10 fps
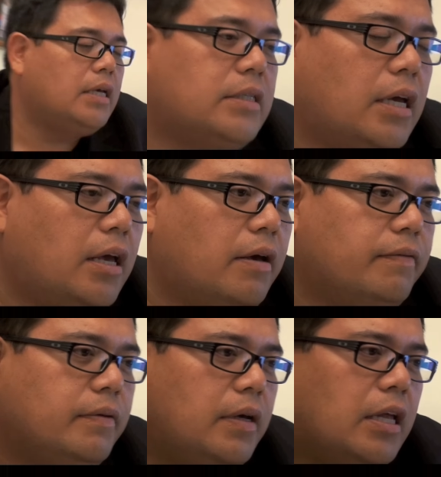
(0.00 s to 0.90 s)
Yes, I
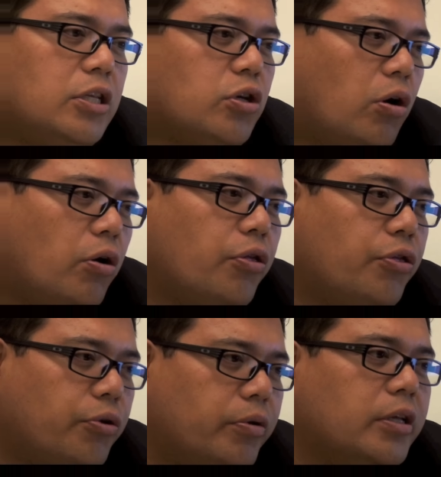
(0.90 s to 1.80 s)
have, and it's all
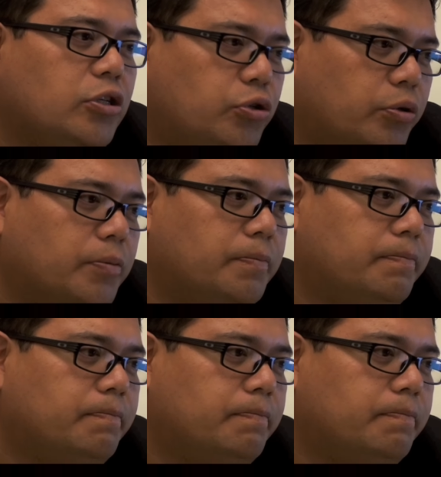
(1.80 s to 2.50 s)
thoroughly true.